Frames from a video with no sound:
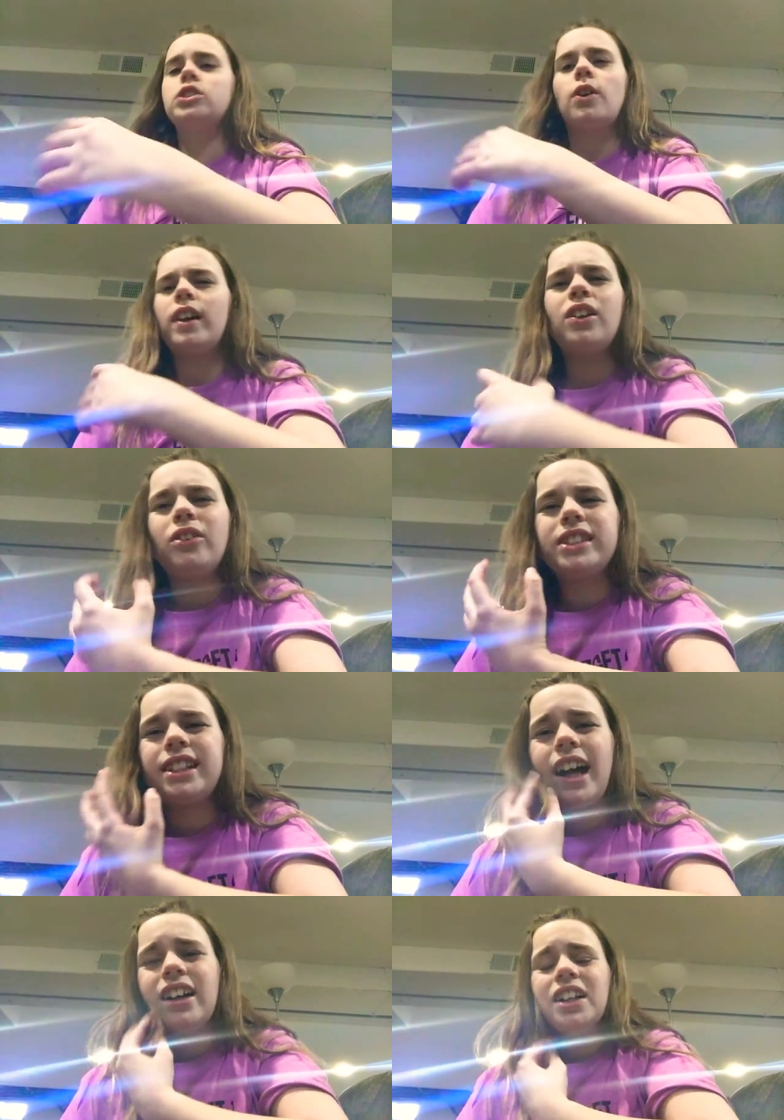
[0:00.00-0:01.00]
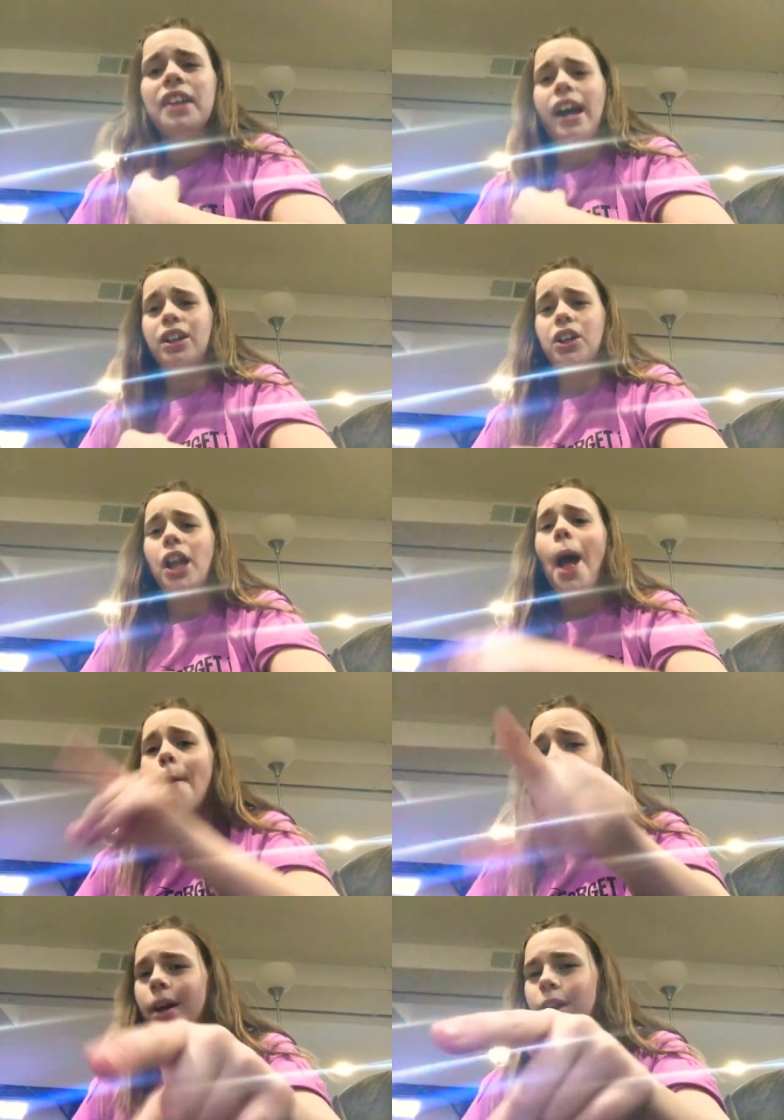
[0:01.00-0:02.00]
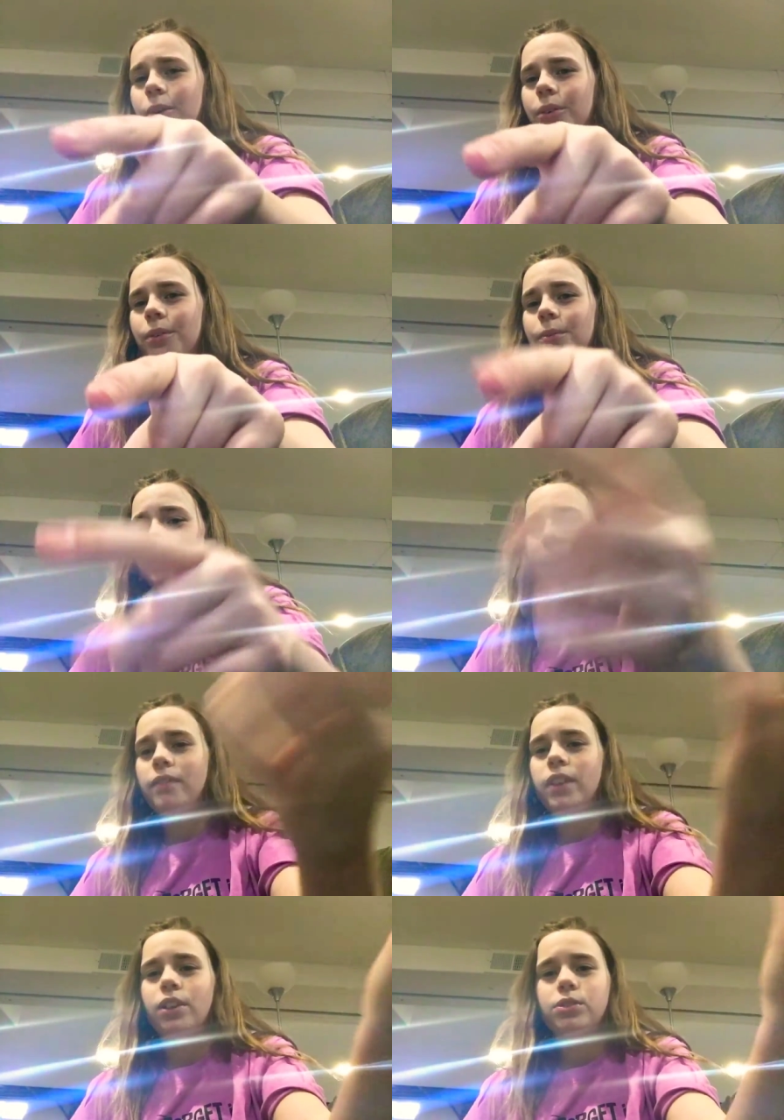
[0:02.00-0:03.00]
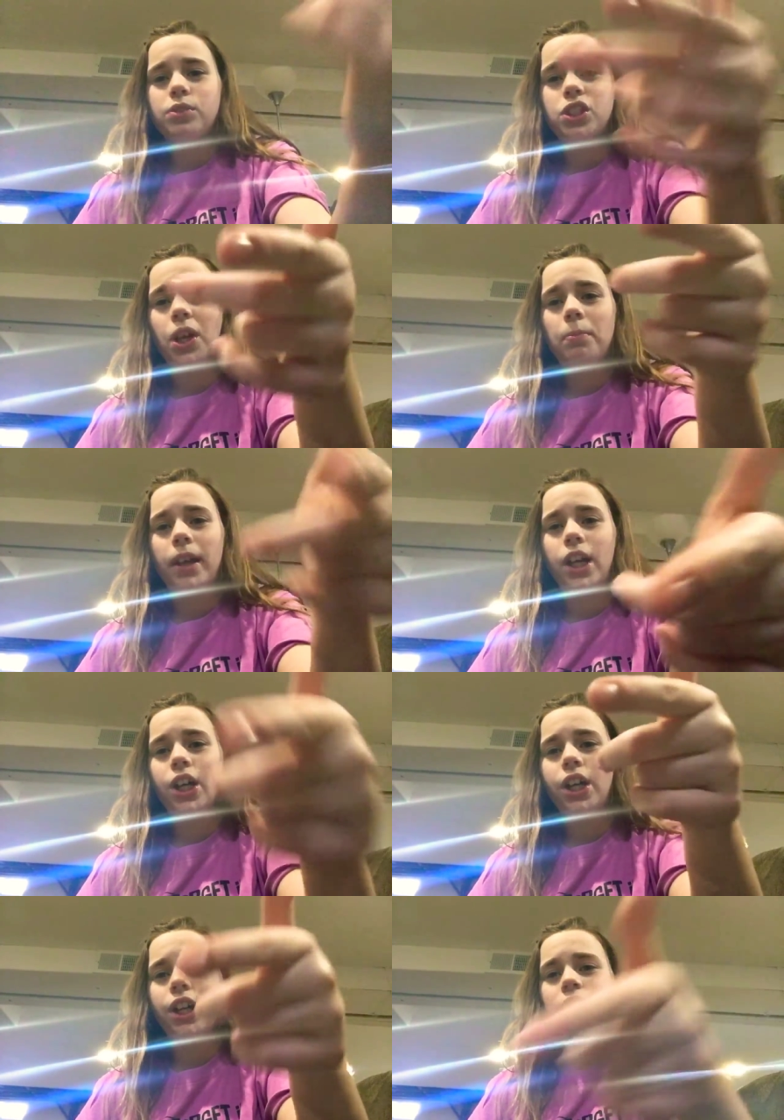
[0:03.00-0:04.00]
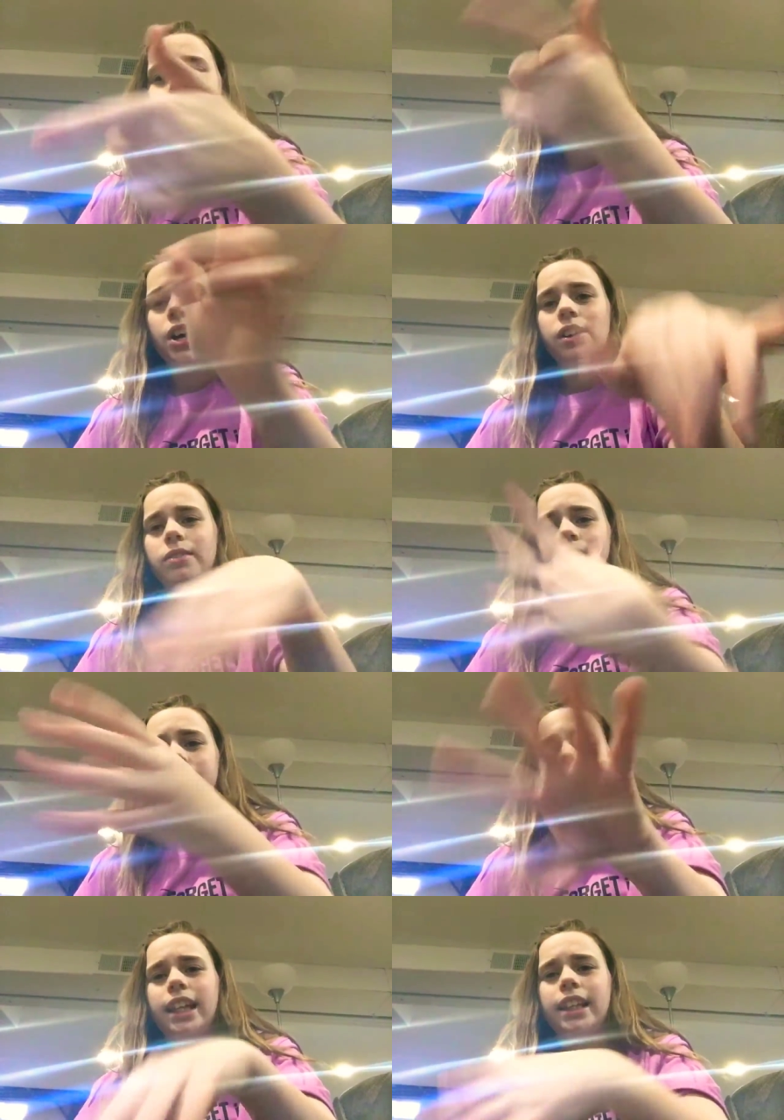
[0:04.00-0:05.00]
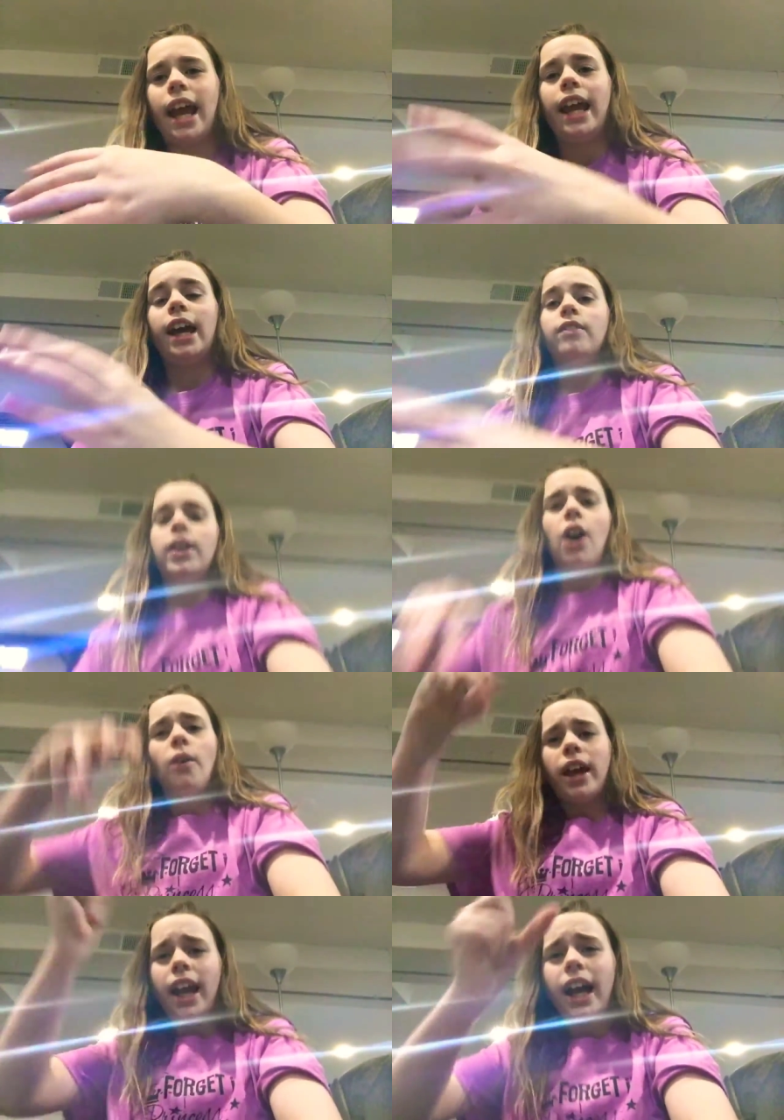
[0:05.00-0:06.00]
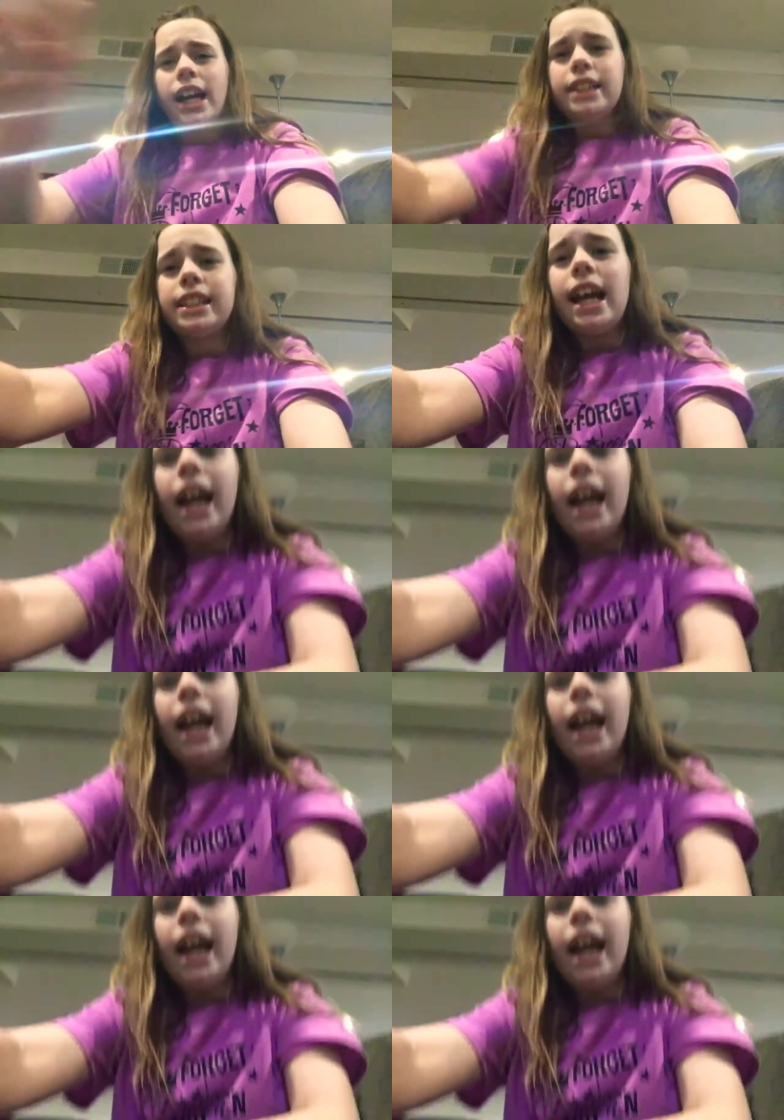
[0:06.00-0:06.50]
so I know it's not that good but it my videos will start being good once I get the hang of it okay guys